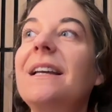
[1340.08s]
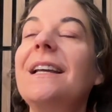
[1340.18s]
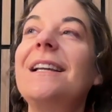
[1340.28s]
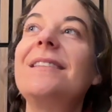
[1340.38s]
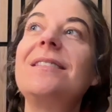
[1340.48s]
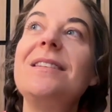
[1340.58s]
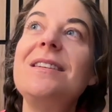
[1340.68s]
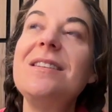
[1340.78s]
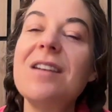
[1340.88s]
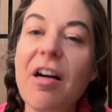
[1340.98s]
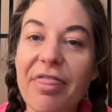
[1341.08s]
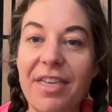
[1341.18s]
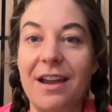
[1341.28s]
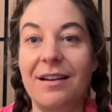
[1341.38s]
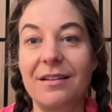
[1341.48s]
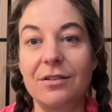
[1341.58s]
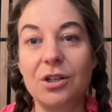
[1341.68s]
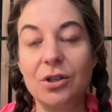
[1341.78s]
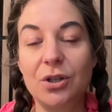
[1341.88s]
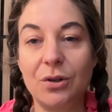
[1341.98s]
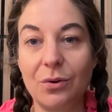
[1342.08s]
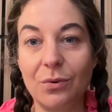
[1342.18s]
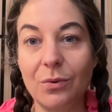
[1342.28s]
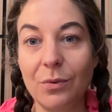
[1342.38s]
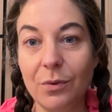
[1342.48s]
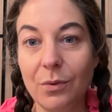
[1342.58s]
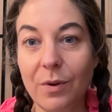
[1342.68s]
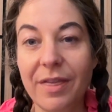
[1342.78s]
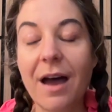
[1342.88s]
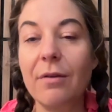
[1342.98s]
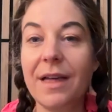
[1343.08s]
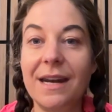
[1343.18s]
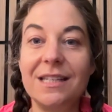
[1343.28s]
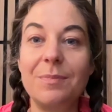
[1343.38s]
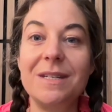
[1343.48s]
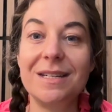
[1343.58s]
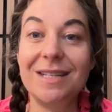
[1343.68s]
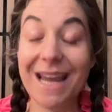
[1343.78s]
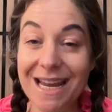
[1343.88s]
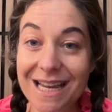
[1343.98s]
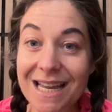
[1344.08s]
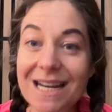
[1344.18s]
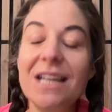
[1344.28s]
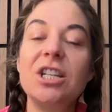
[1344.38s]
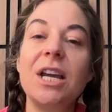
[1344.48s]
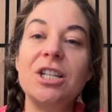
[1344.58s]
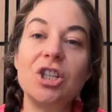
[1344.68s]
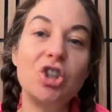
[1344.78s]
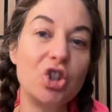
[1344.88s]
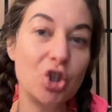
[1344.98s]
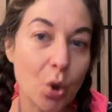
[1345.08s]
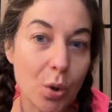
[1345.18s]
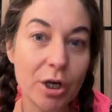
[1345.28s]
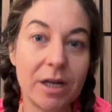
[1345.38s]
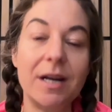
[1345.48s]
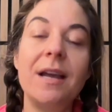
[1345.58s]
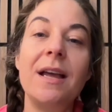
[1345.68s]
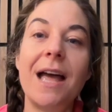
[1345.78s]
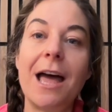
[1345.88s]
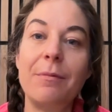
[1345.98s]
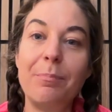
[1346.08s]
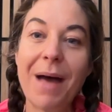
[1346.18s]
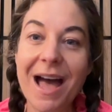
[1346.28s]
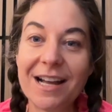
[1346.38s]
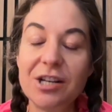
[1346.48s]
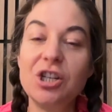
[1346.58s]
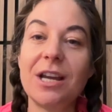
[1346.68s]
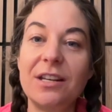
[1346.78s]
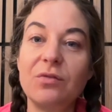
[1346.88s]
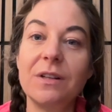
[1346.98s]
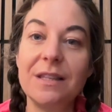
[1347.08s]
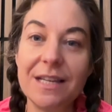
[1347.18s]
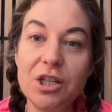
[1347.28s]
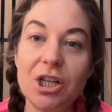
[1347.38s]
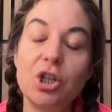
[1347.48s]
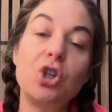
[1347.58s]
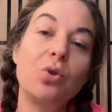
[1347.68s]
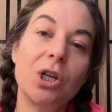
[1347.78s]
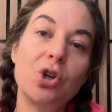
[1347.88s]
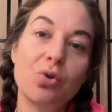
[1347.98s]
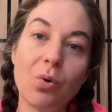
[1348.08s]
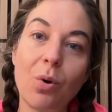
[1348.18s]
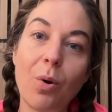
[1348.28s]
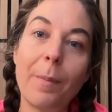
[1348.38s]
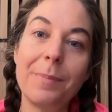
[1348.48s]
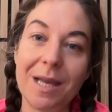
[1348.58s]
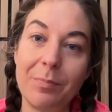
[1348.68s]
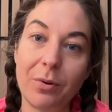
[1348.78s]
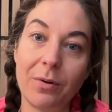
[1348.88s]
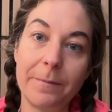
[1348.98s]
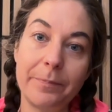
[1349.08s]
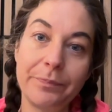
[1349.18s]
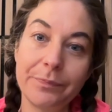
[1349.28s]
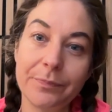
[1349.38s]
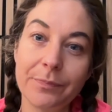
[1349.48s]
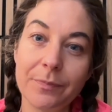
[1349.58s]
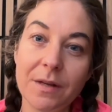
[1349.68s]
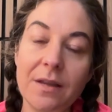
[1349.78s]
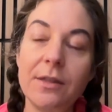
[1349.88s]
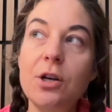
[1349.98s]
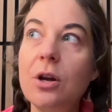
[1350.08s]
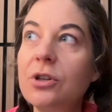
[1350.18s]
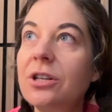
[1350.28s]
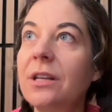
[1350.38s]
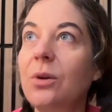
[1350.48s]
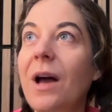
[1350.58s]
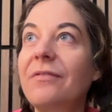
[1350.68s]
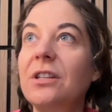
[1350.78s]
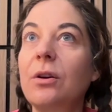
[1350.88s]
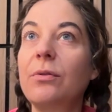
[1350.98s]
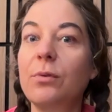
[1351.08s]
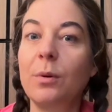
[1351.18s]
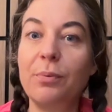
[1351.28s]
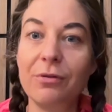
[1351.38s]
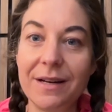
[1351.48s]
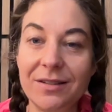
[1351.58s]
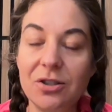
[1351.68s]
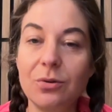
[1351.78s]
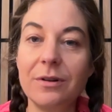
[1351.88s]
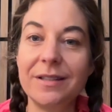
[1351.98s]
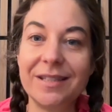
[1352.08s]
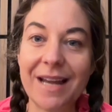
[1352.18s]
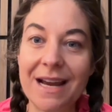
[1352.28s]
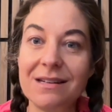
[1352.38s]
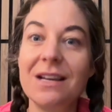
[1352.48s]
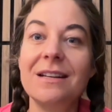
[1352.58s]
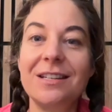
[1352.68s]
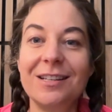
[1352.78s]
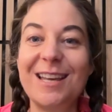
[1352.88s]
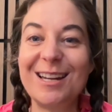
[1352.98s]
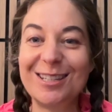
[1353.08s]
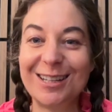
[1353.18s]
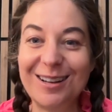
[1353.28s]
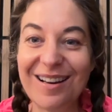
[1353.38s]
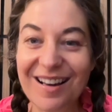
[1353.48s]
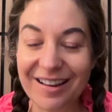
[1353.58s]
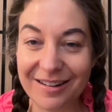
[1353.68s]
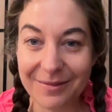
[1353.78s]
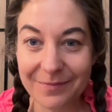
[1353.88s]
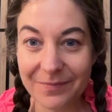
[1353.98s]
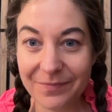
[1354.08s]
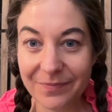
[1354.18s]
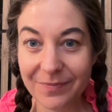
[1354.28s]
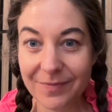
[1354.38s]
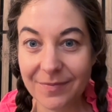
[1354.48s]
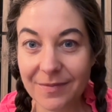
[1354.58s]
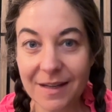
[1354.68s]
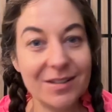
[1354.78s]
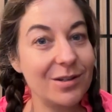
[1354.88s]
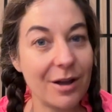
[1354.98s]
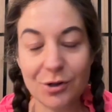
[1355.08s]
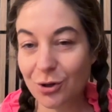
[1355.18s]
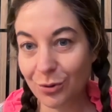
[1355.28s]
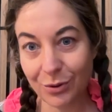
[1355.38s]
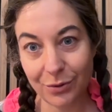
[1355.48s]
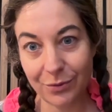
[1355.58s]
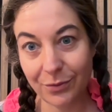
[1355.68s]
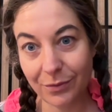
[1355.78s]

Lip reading: is nothing to do with how that has been taken and distorted and packaged as religion to control people. The notion that you have to go through a priest or a saint to get to God, it's not true.